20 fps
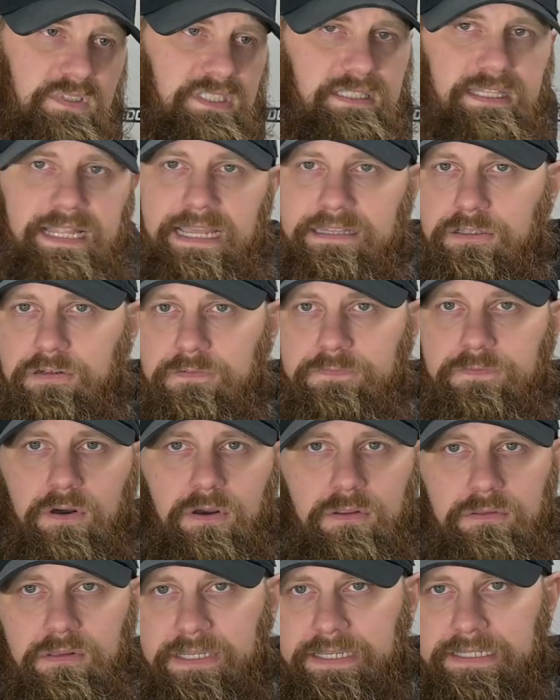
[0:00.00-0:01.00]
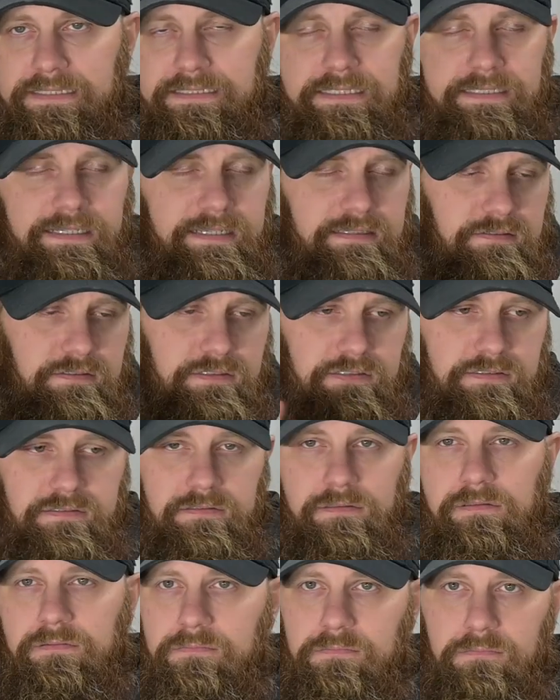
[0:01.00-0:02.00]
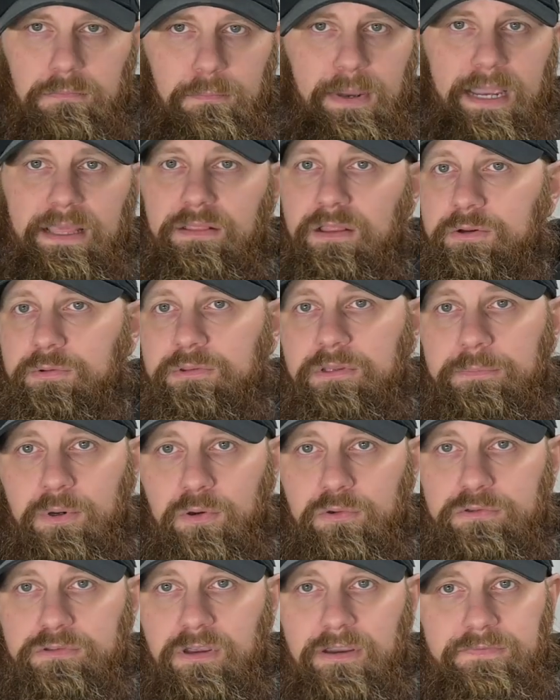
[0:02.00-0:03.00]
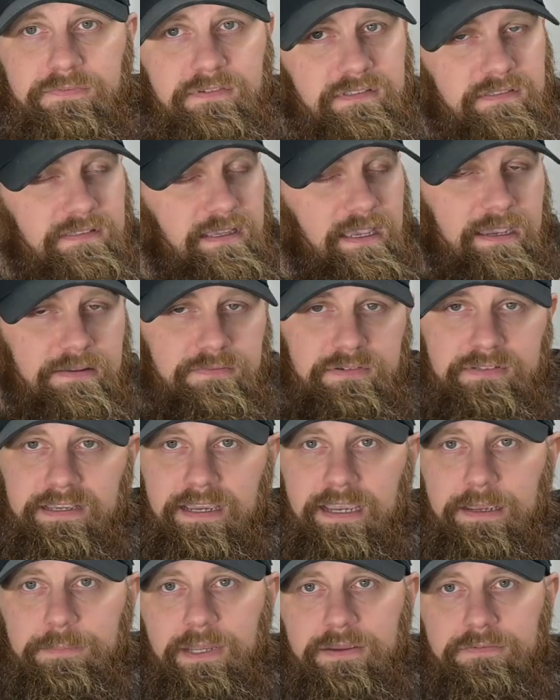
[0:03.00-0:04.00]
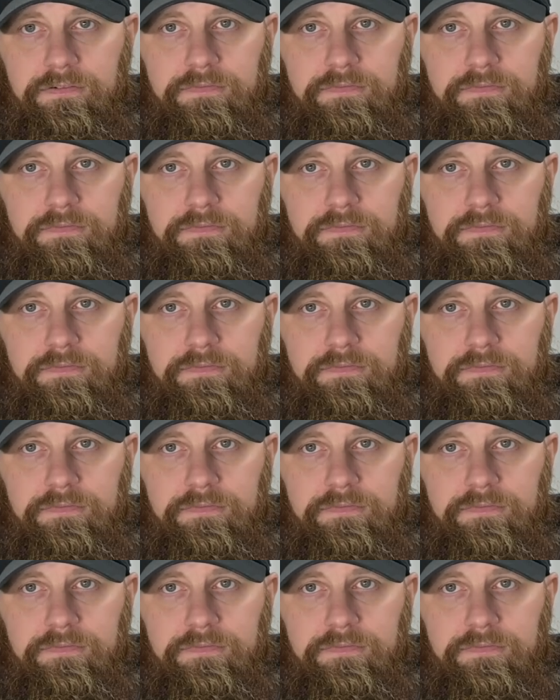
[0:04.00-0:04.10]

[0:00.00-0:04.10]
Not their fault, like I said, that's just my luck with the post office. Every time, never